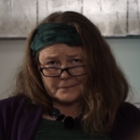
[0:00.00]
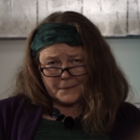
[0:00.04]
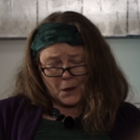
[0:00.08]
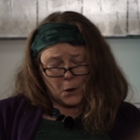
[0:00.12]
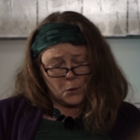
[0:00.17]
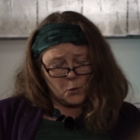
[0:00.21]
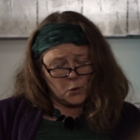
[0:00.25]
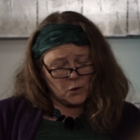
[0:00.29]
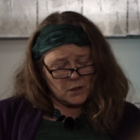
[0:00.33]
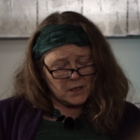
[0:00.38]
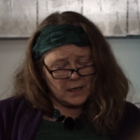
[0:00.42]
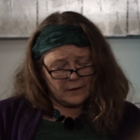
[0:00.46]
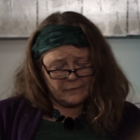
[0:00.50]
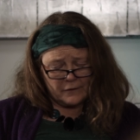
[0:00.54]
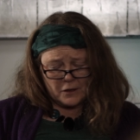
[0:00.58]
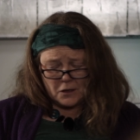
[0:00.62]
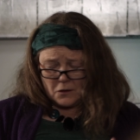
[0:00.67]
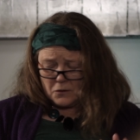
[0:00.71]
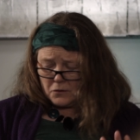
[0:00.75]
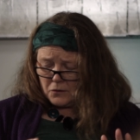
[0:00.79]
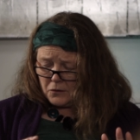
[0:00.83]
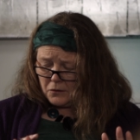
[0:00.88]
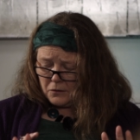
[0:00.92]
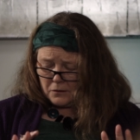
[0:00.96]
Whatever
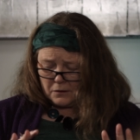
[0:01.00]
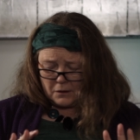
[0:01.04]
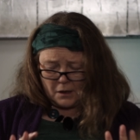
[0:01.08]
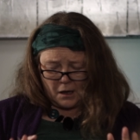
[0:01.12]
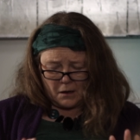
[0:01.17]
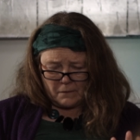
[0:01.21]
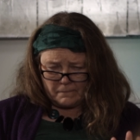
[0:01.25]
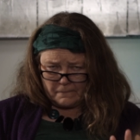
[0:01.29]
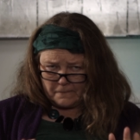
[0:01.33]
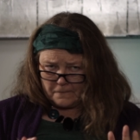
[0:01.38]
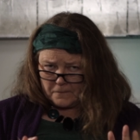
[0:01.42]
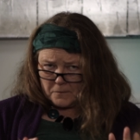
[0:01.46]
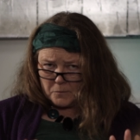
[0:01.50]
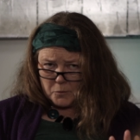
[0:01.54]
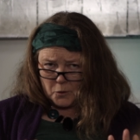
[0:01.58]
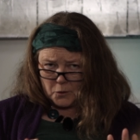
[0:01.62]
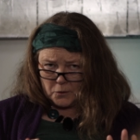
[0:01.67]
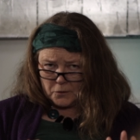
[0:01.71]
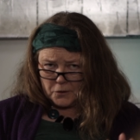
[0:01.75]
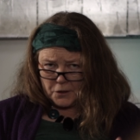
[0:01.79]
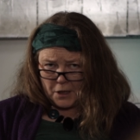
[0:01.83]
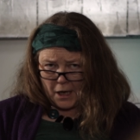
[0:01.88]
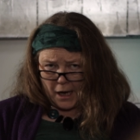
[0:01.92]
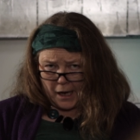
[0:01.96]
you're
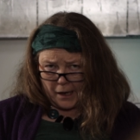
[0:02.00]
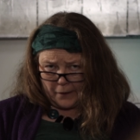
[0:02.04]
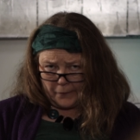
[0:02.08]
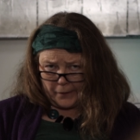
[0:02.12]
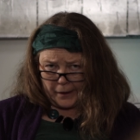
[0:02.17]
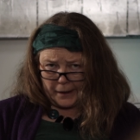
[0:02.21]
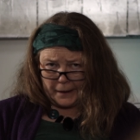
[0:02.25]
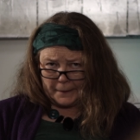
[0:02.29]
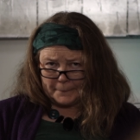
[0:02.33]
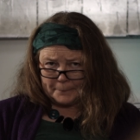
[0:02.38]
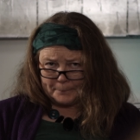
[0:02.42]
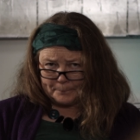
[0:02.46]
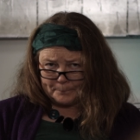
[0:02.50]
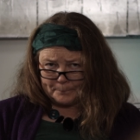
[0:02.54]
comfortable sharing.